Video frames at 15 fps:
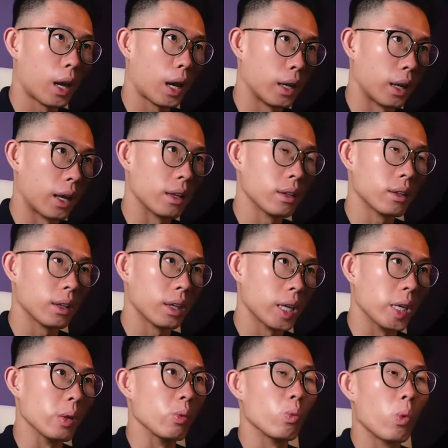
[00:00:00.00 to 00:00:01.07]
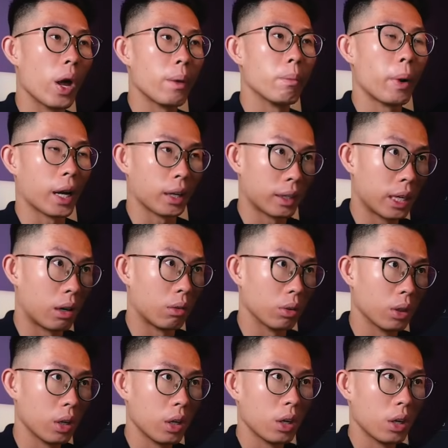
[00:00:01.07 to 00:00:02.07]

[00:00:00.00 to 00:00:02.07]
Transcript: and then it went back down.